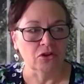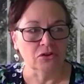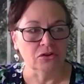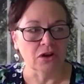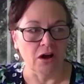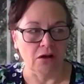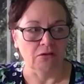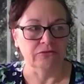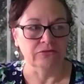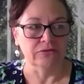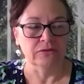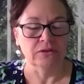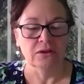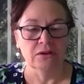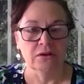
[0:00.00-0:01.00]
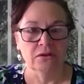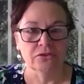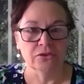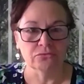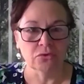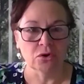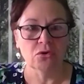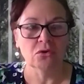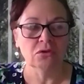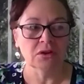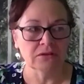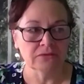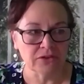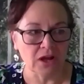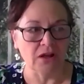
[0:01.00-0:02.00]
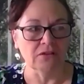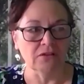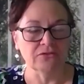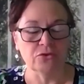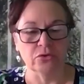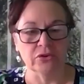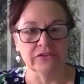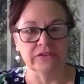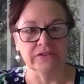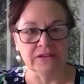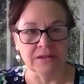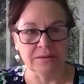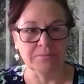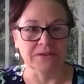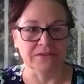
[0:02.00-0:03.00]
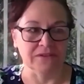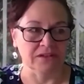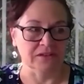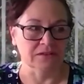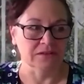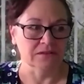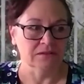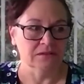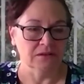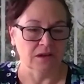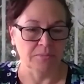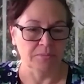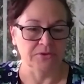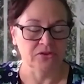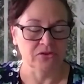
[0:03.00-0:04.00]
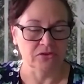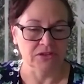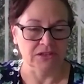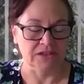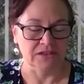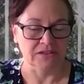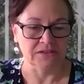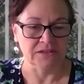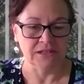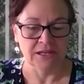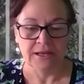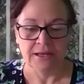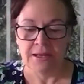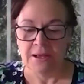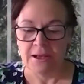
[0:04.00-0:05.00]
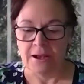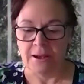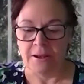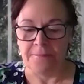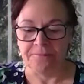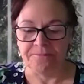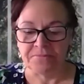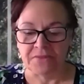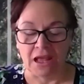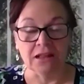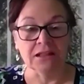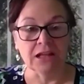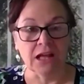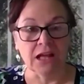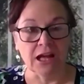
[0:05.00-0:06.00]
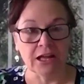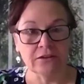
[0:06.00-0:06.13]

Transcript: golf the role of golf courses in business opportunities. Um, a lot